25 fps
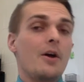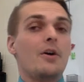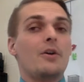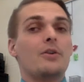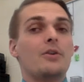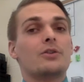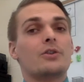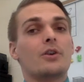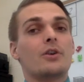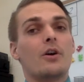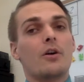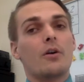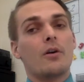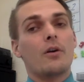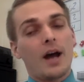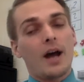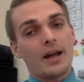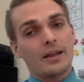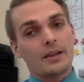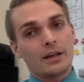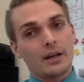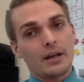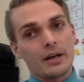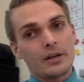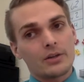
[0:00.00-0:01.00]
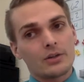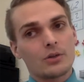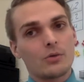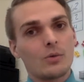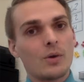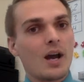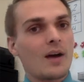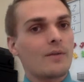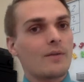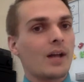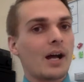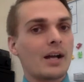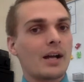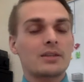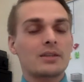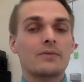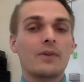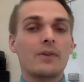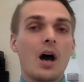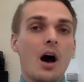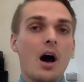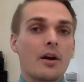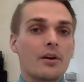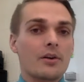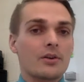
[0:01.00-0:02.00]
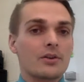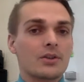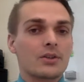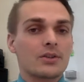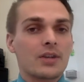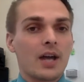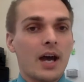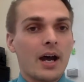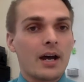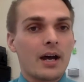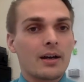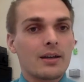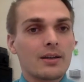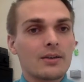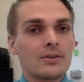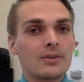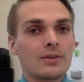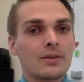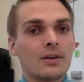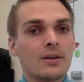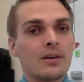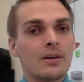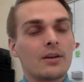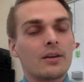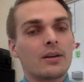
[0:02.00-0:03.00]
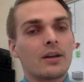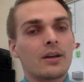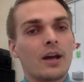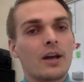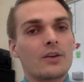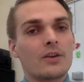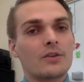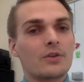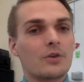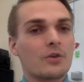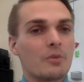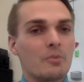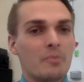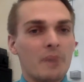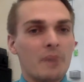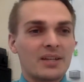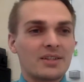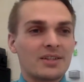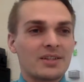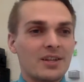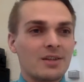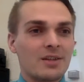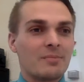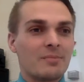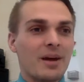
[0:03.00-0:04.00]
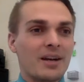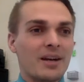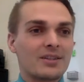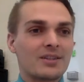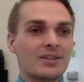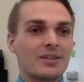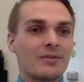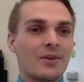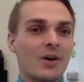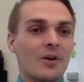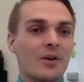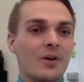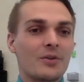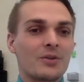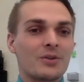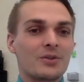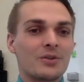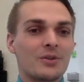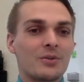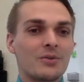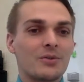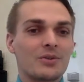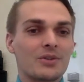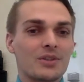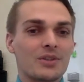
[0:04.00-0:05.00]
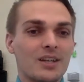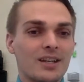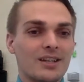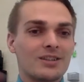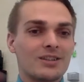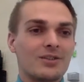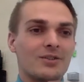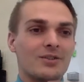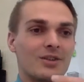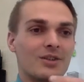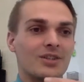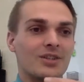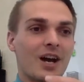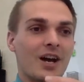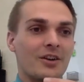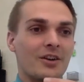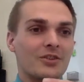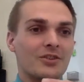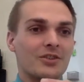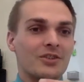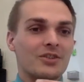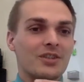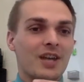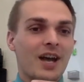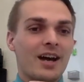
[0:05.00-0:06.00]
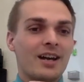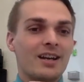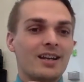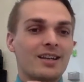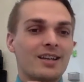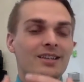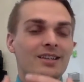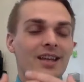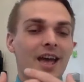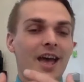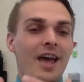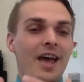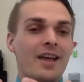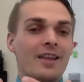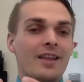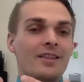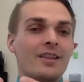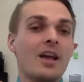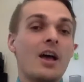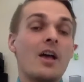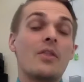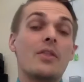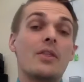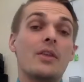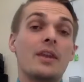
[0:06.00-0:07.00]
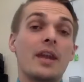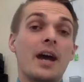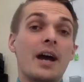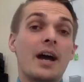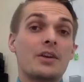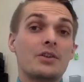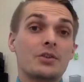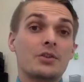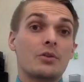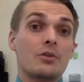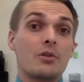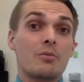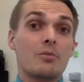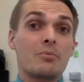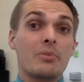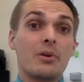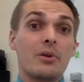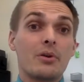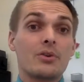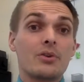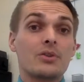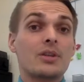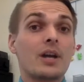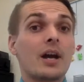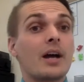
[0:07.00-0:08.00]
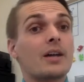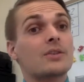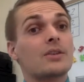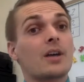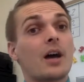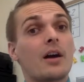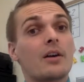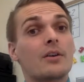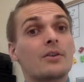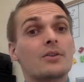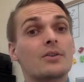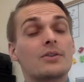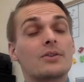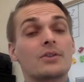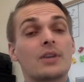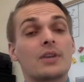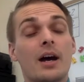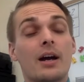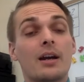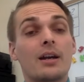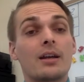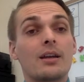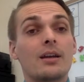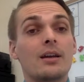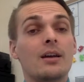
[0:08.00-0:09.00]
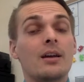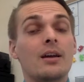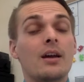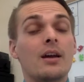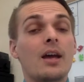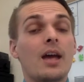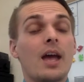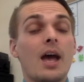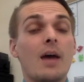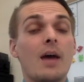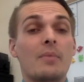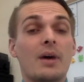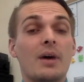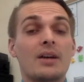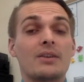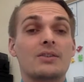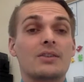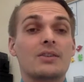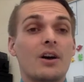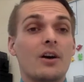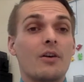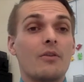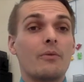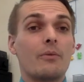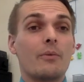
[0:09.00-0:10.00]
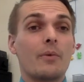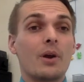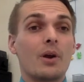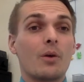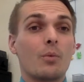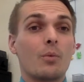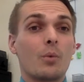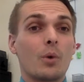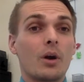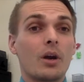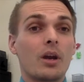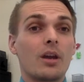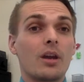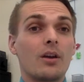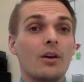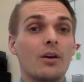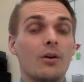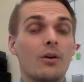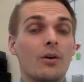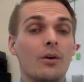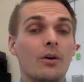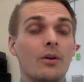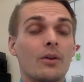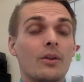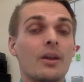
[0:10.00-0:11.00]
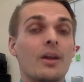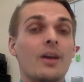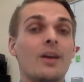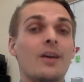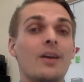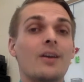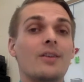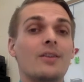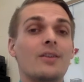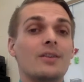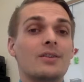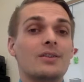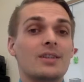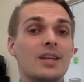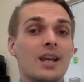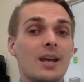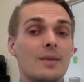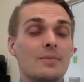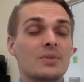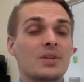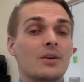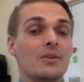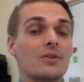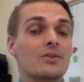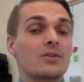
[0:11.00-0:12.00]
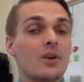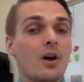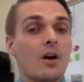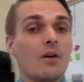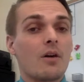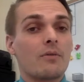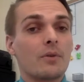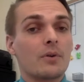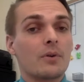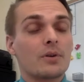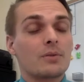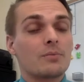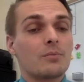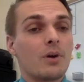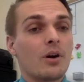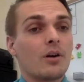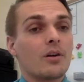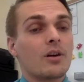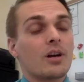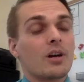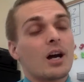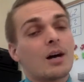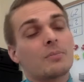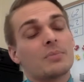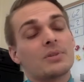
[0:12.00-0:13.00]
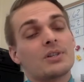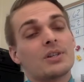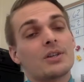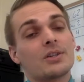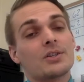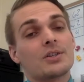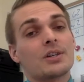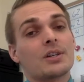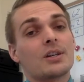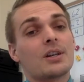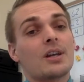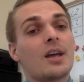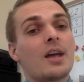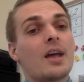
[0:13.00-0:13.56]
So at the high school, we have lots of honor societies. Okay, so the best of all the students get into these honor societies, and the National Computer Science Honor Society and myself, we are working on the Samsung Software Tomorrow competition.